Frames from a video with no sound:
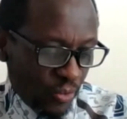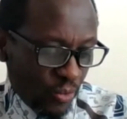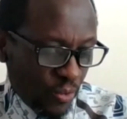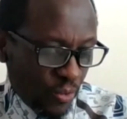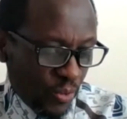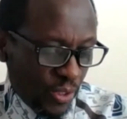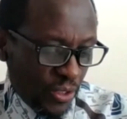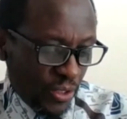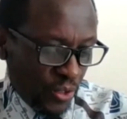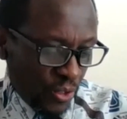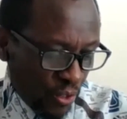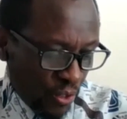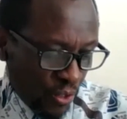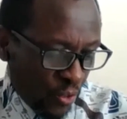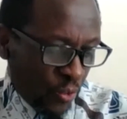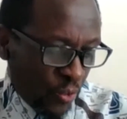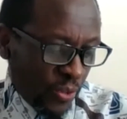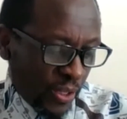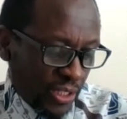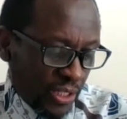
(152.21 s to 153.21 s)
we
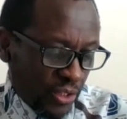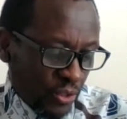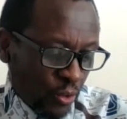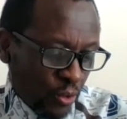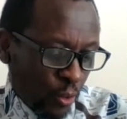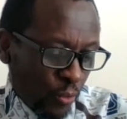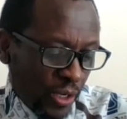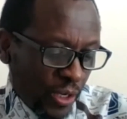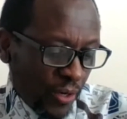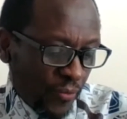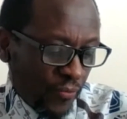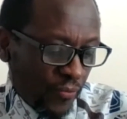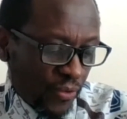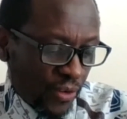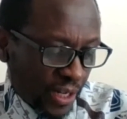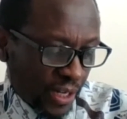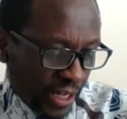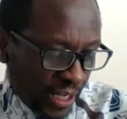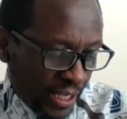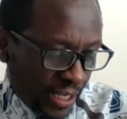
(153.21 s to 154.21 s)
know that, or we have
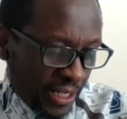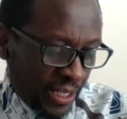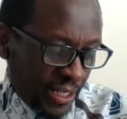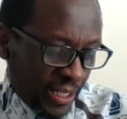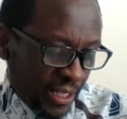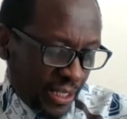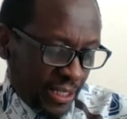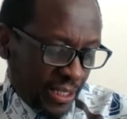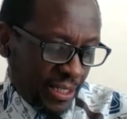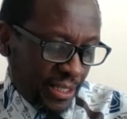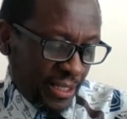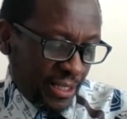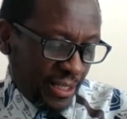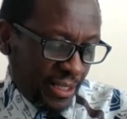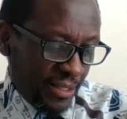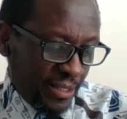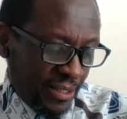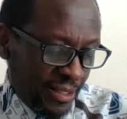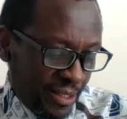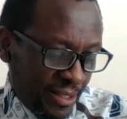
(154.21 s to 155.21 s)
read that
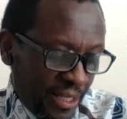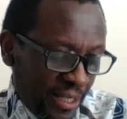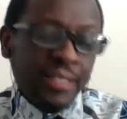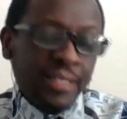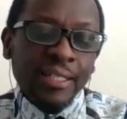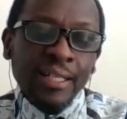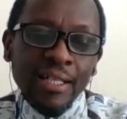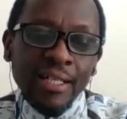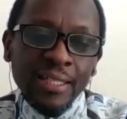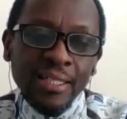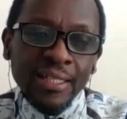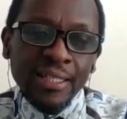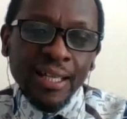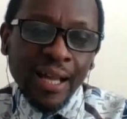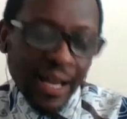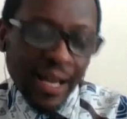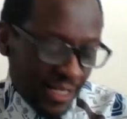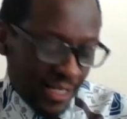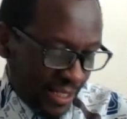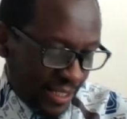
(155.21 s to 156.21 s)
Jesus
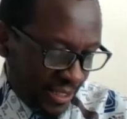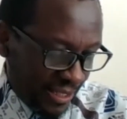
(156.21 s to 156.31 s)
had